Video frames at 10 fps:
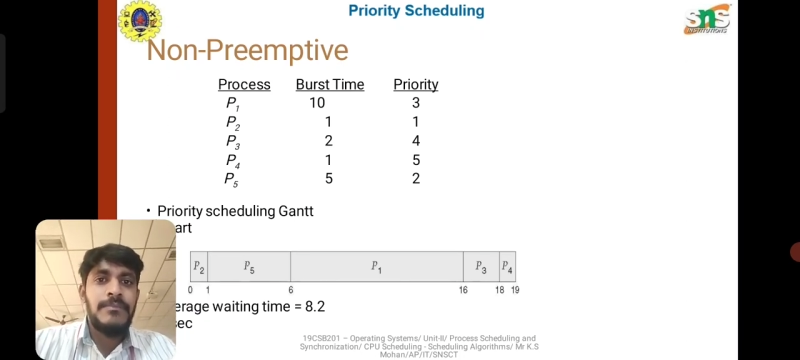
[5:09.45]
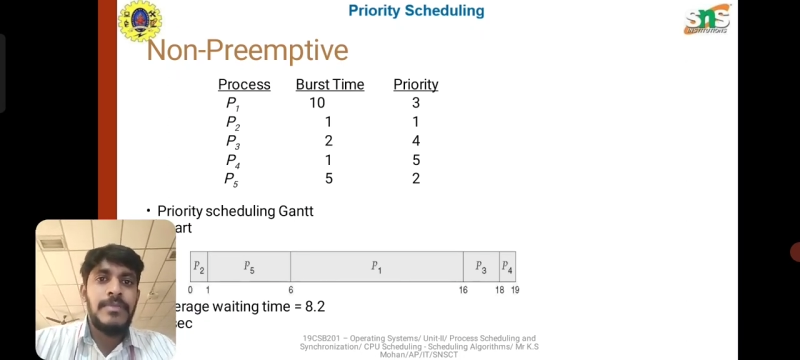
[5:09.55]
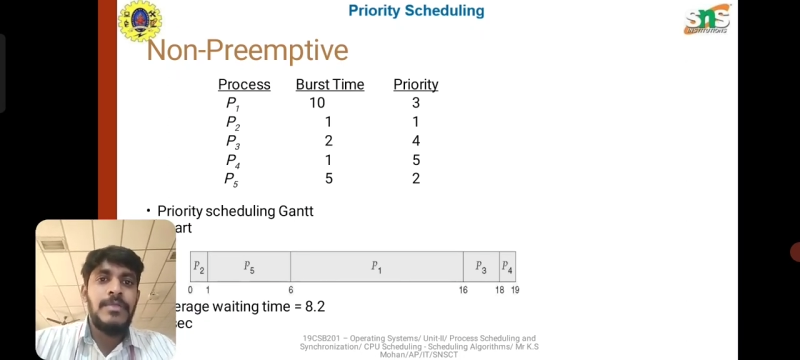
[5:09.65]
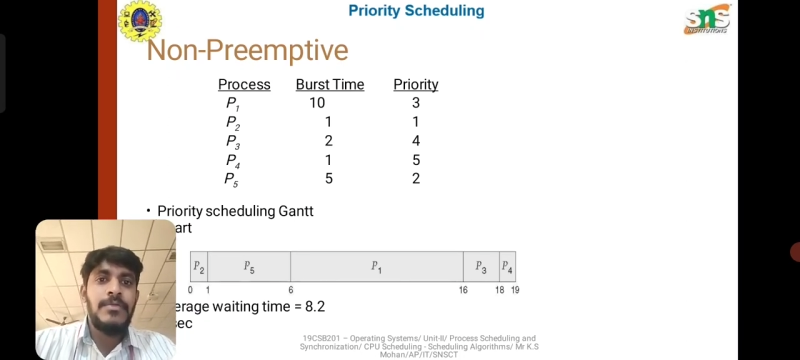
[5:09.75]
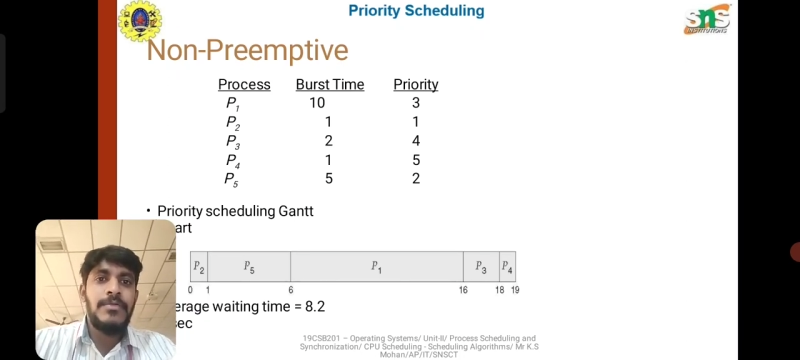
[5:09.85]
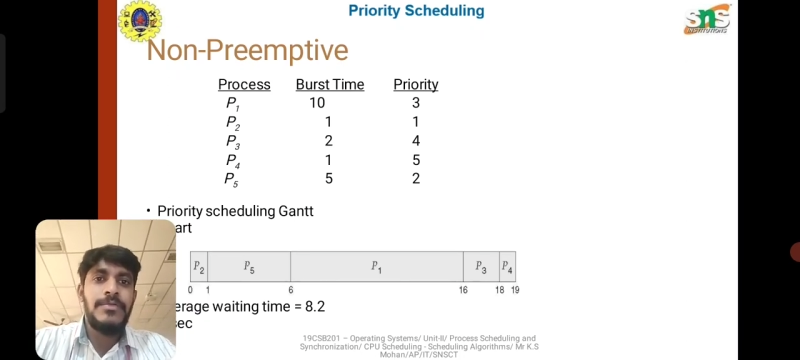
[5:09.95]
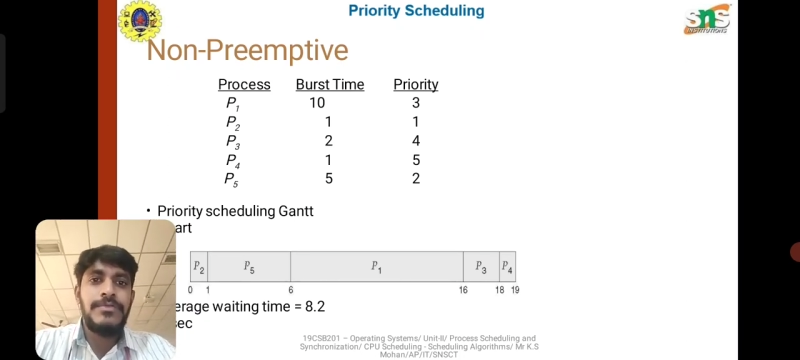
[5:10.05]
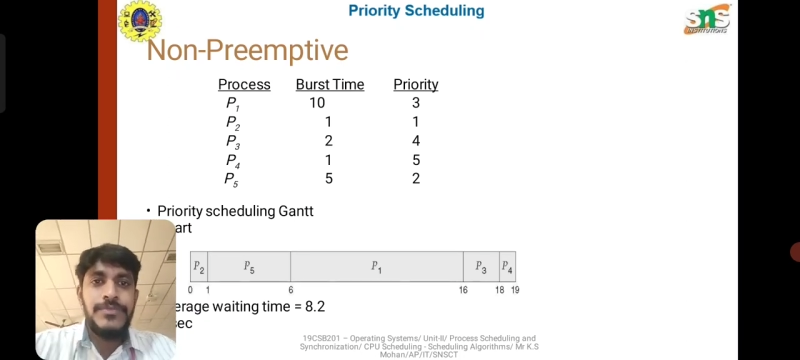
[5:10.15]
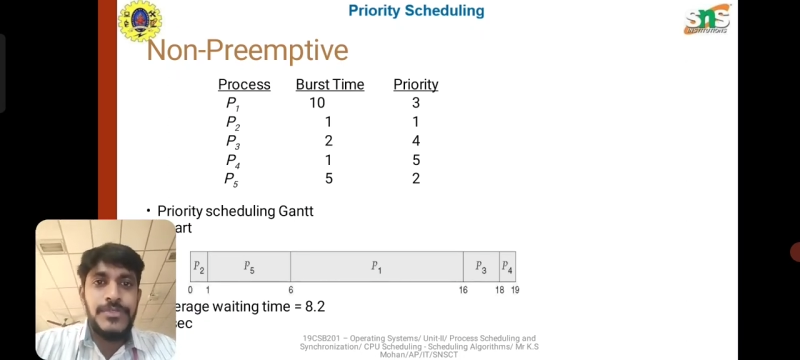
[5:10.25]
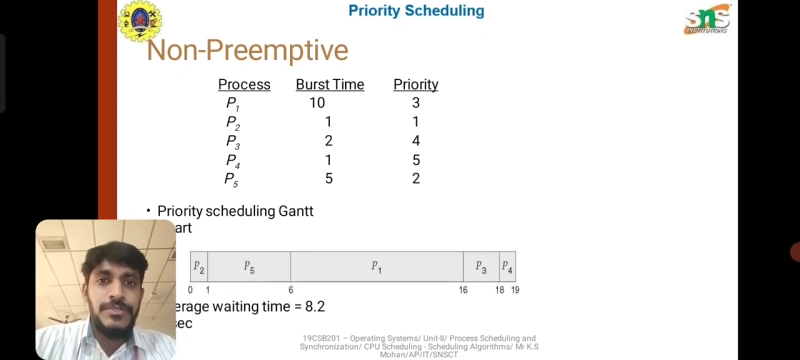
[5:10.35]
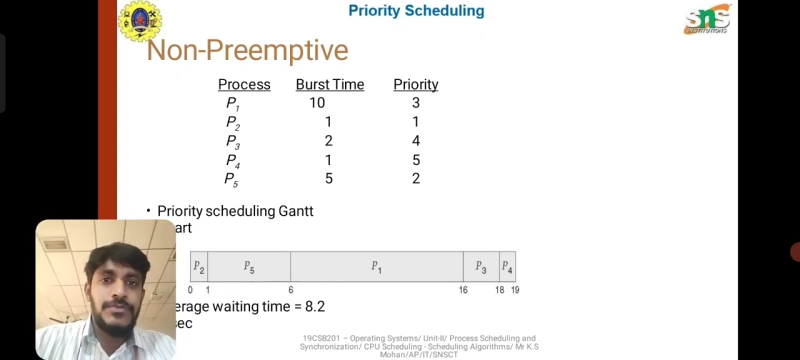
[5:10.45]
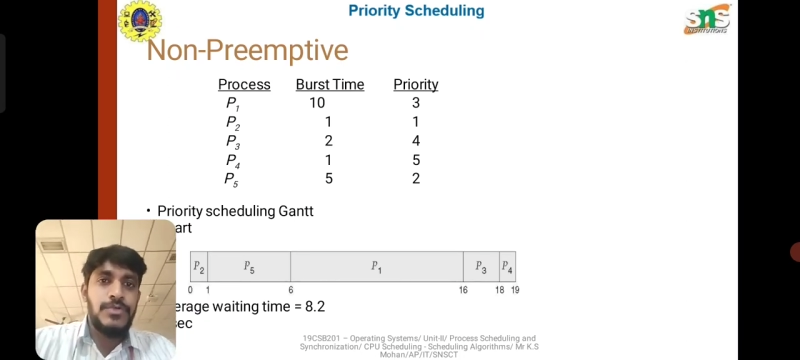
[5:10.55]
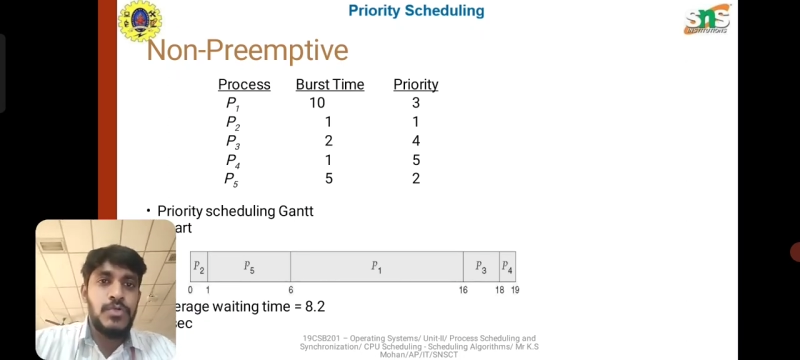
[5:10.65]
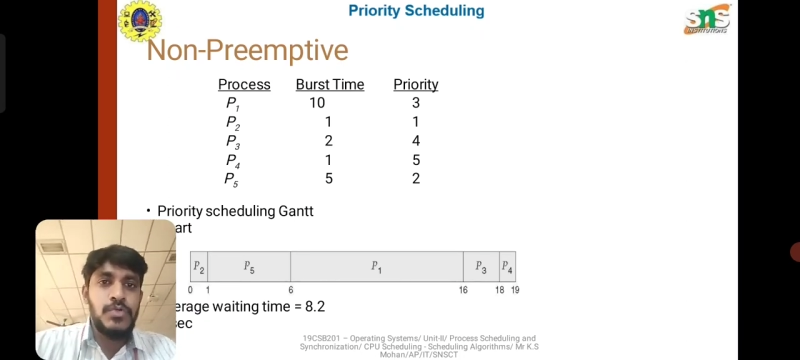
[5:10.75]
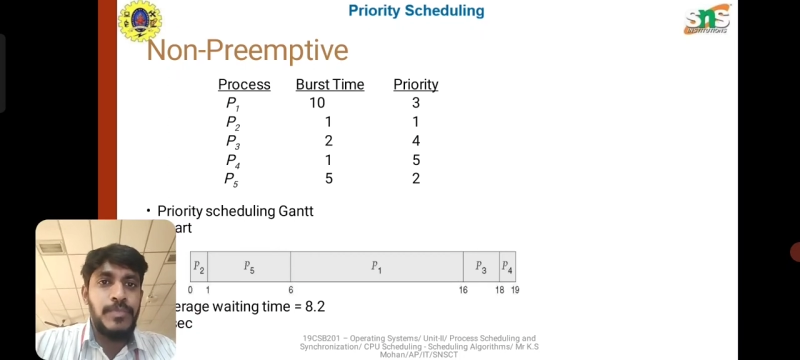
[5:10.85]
P02,